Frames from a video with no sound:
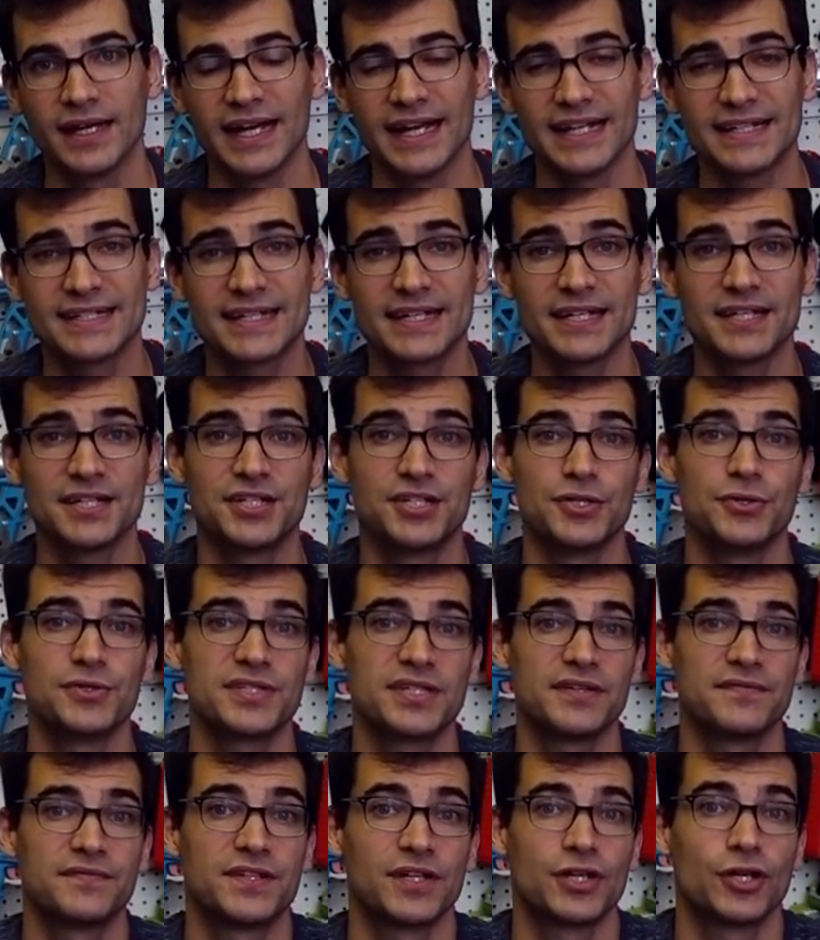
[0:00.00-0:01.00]
it's
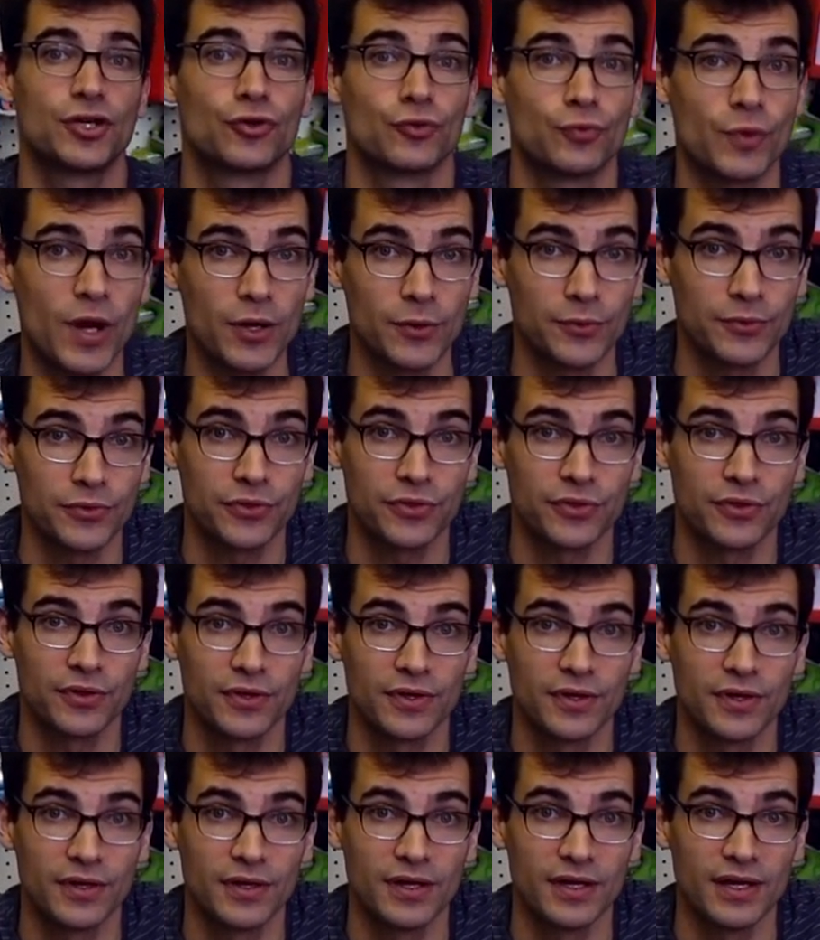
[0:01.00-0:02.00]
conducive to growth
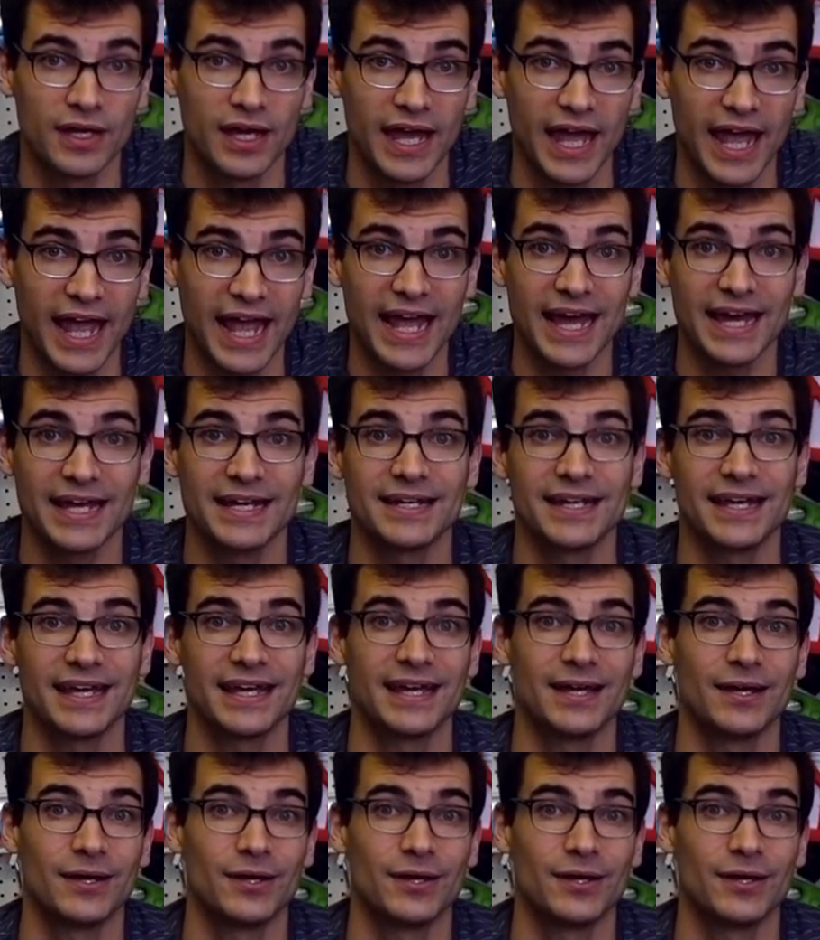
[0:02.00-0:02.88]
and